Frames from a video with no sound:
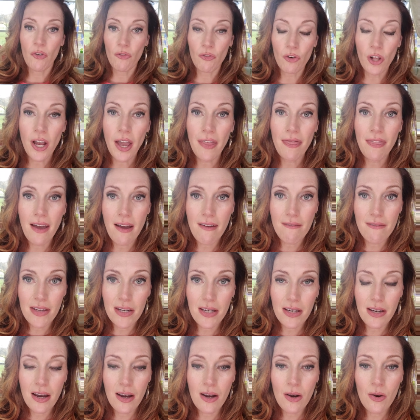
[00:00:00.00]
and look at that
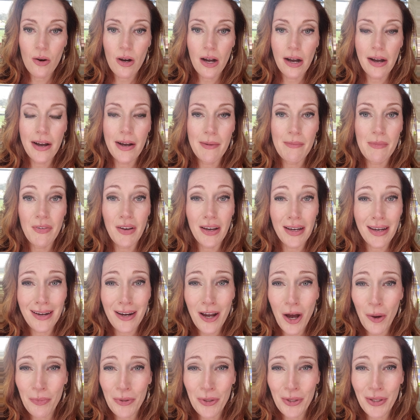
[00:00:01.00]
video. If I can
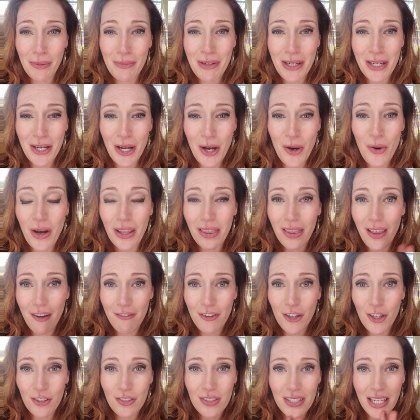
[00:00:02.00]
help you, let me know. I love
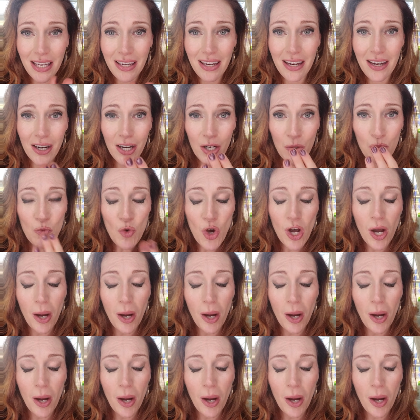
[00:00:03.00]
you. Take care.